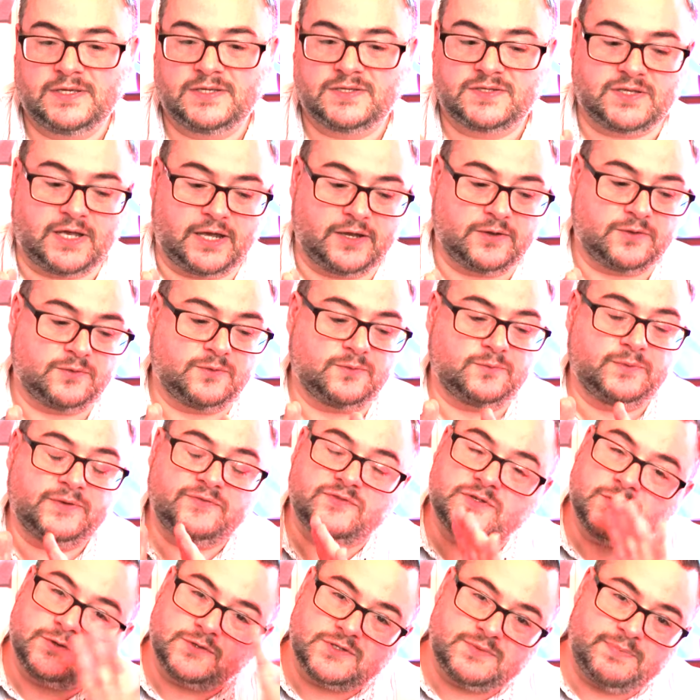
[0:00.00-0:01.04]
So we've
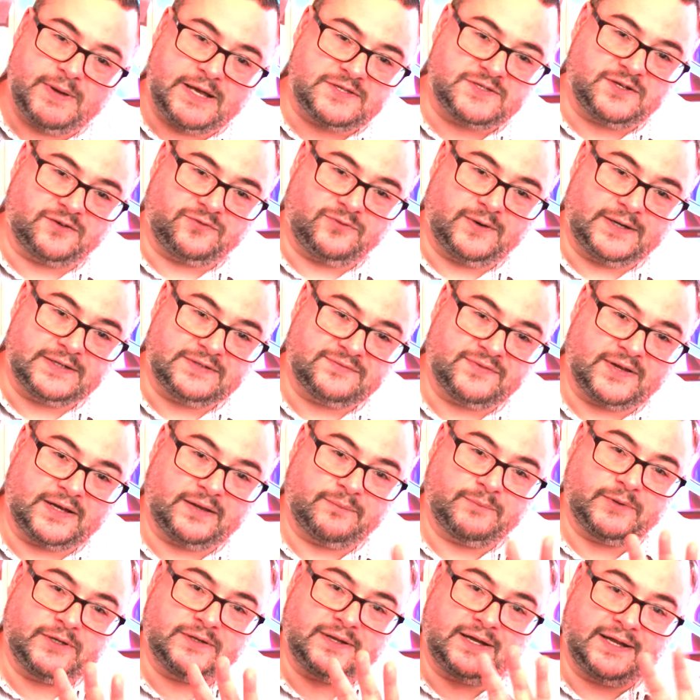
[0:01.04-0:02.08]
talked about software
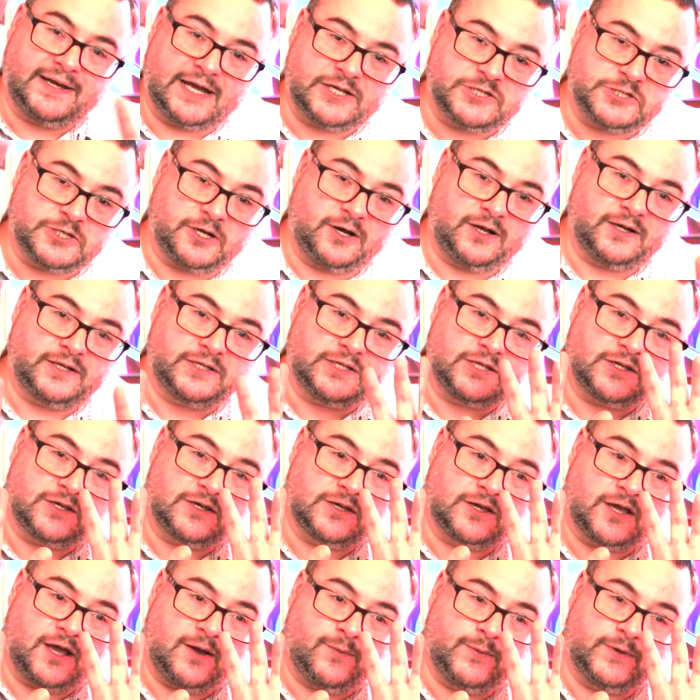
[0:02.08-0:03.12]
development and agile, and you
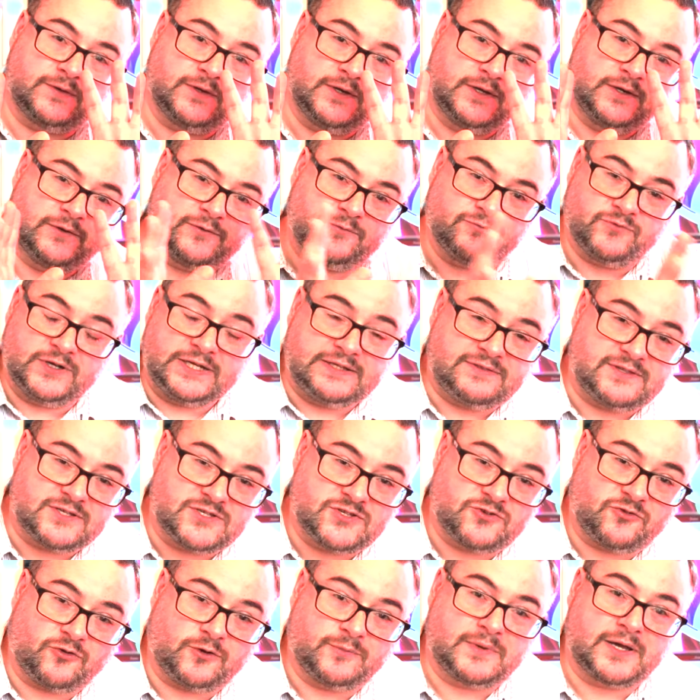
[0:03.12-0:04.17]
can go and read the
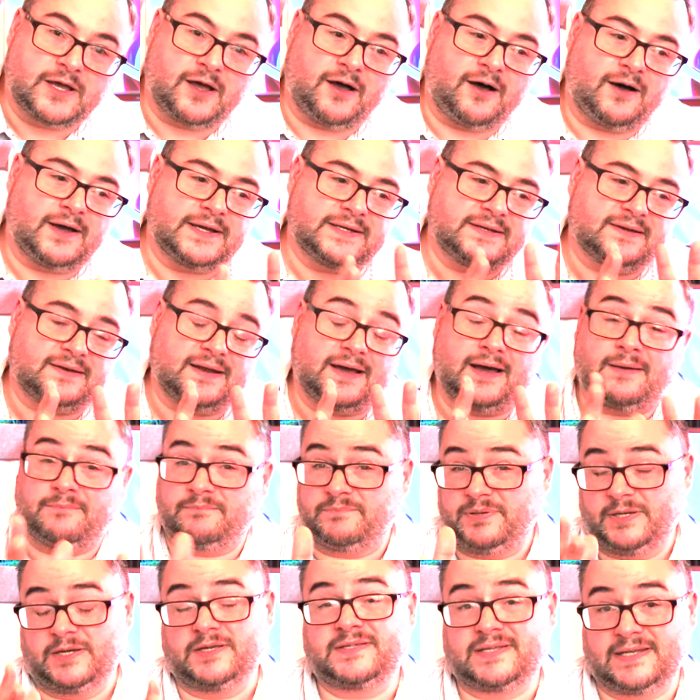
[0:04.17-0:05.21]
Scrum guide, and I'm
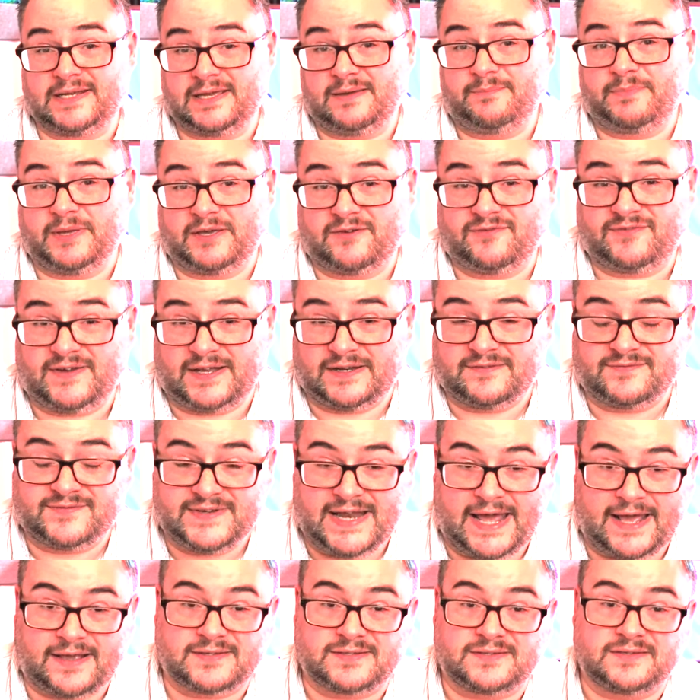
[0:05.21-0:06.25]
personally a big fan of
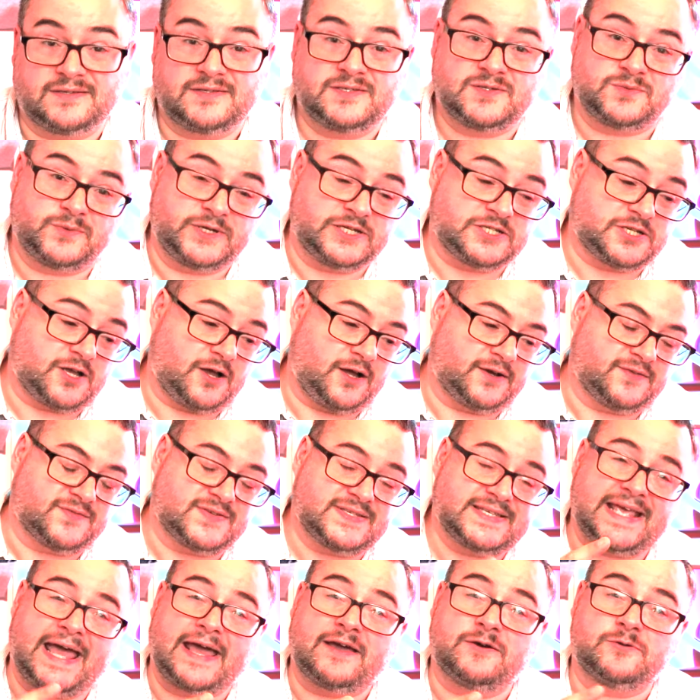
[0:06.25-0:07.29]
Nexus, which kind of
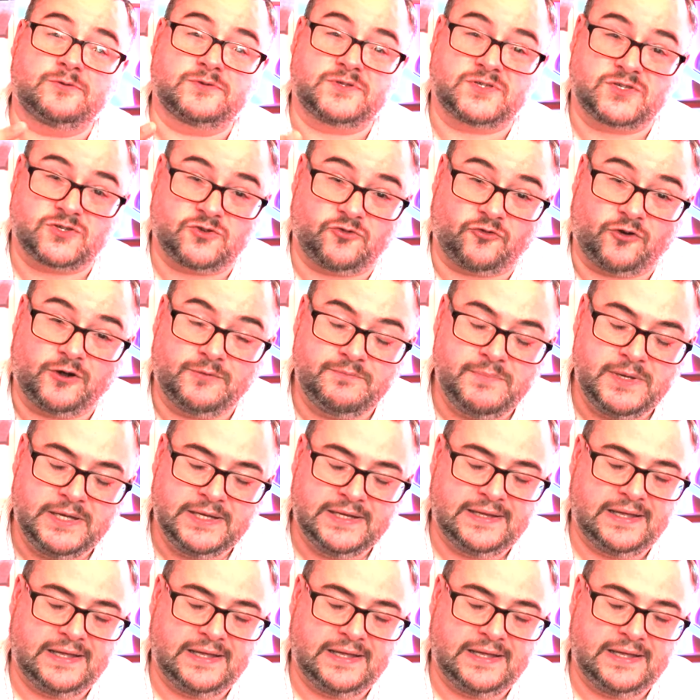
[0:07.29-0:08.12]
scales Scrum